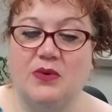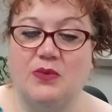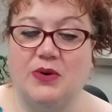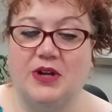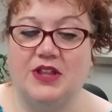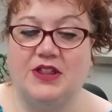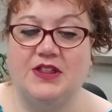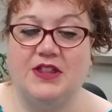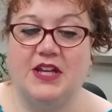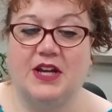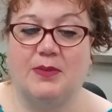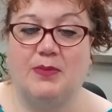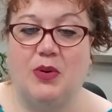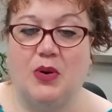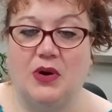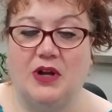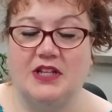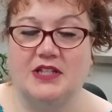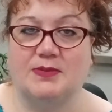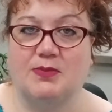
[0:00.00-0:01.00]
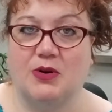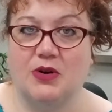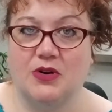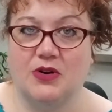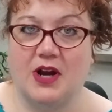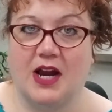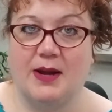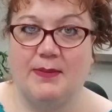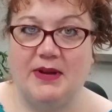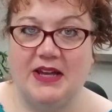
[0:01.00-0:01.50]
with their points
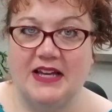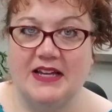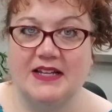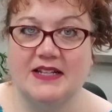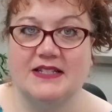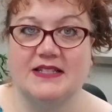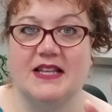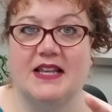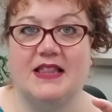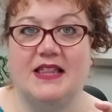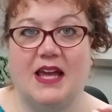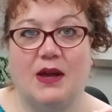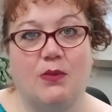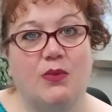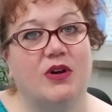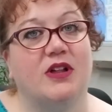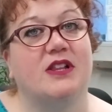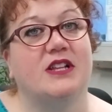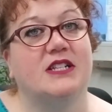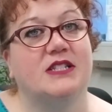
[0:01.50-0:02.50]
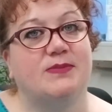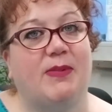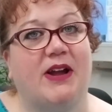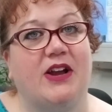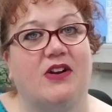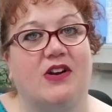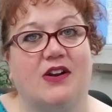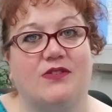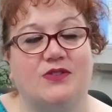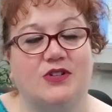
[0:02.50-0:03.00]
program is they will
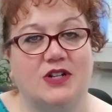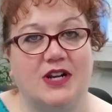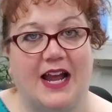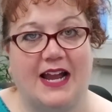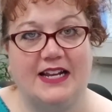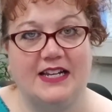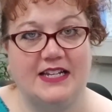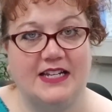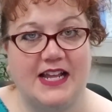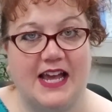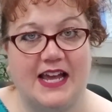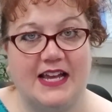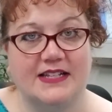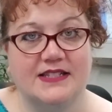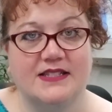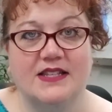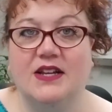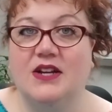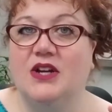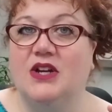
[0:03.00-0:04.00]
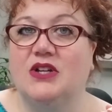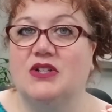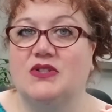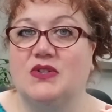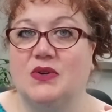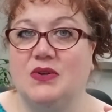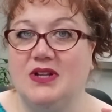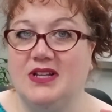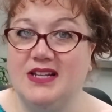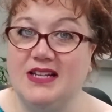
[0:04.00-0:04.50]
expire after 90 days.
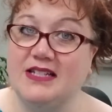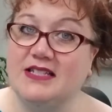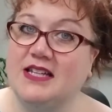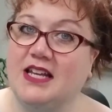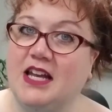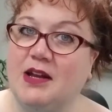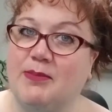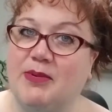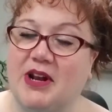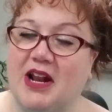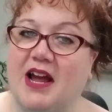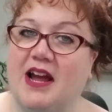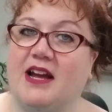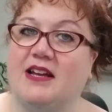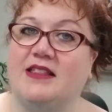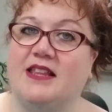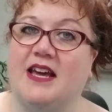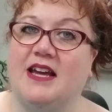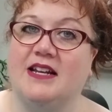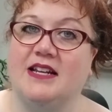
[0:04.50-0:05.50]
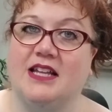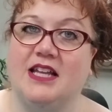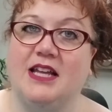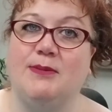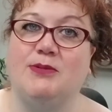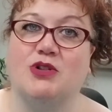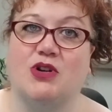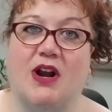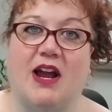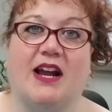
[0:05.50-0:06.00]
So you need to keep an eye on that and
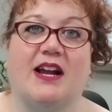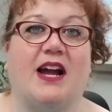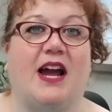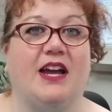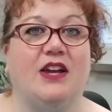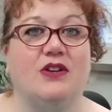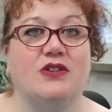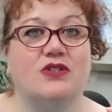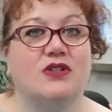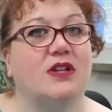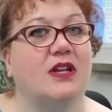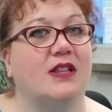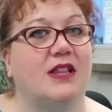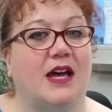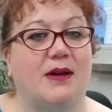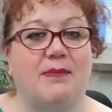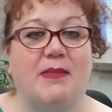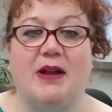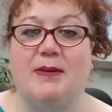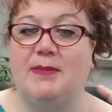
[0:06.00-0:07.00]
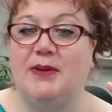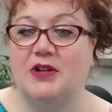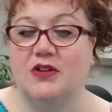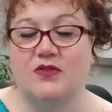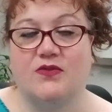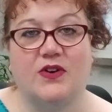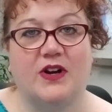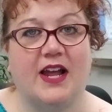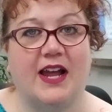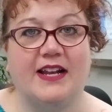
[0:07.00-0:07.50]
keep track. I usually let mine build
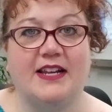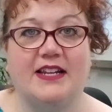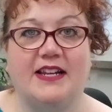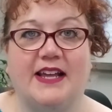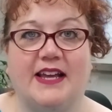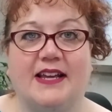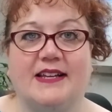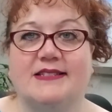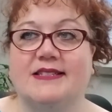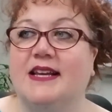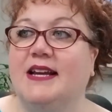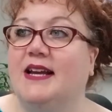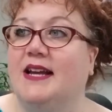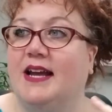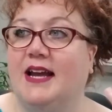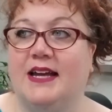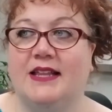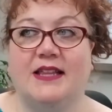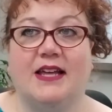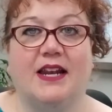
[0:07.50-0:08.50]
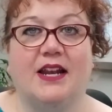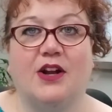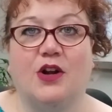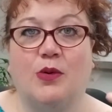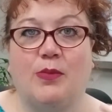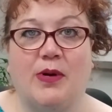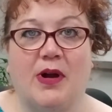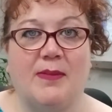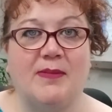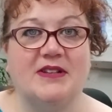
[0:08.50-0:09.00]
for 90 days and then I go
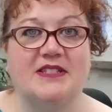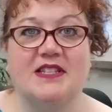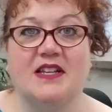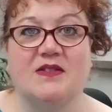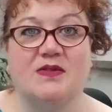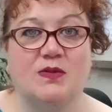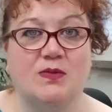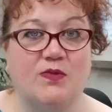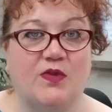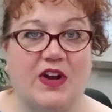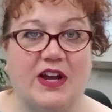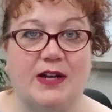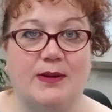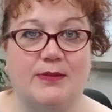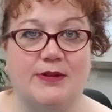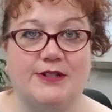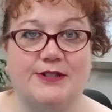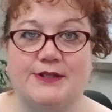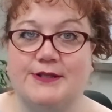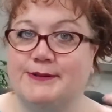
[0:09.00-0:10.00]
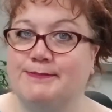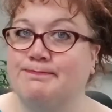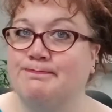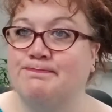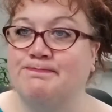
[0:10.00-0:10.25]
buy myself some vitamins.